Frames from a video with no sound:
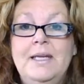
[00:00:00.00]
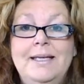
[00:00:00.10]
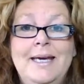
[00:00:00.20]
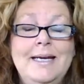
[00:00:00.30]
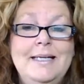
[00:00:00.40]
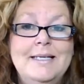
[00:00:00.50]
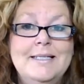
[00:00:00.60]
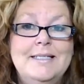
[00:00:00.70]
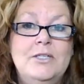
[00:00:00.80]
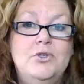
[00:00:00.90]
getting
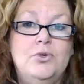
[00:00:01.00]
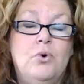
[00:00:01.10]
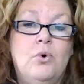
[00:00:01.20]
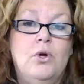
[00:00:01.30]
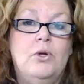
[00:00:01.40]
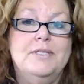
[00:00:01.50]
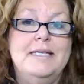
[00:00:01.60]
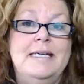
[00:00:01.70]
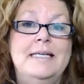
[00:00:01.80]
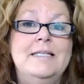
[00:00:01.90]
essential oils
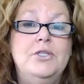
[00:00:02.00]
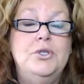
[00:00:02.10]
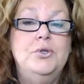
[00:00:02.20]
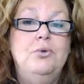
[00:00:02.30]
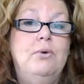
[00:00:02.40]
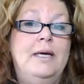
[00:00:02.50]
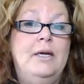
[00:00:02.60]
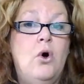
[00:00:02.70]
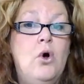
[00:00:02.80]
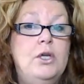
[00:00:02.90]
into and
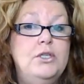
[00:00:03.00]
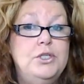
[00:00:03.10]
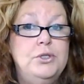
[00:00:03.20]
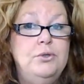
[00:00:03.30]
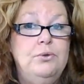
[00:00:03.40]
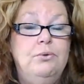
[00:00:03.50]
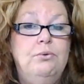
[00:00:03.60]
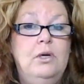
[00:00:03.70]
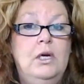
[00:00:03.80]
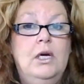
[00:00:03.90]

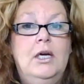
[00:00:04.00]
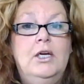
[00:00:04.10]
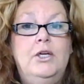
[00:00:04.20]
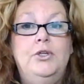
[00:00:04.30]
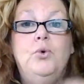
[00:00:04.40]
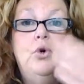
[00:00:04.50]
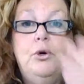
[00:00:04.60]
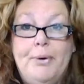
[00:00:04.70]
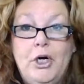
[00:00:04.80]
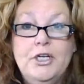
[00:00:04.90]
onto
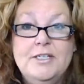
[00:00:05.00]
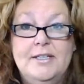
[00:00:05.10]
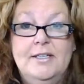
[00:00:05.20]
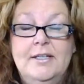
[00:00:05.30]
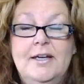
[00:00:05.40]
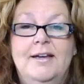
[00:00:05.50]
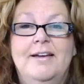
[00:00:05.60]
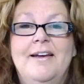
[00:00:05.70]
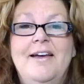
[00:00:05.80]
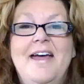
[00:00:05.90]
your person
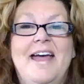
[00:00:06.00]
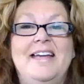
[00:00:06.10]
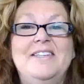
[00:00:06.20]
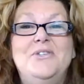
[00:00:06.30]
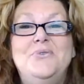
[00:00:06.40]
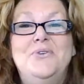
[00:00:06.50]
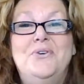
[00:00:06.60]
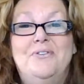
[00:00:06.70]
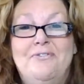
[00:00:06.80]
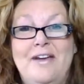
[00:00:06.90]
and to
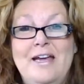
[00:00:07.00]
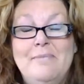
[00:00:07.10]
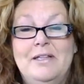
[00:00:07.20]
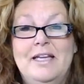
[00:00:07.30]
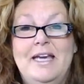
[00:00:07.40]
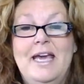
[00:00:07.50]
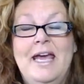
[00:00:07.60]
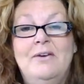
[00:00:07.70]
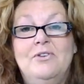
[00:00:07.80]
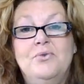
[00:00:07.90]
your family,
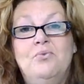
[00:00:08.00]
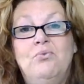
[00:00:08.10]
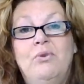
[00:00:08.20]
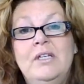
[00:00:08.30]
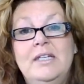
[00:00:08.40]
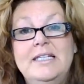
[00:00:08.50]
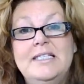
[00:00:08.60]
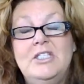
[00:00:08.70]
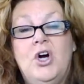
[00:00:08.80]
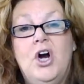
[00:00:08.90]
and to really
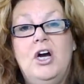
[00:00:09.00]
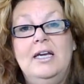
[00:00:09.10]
start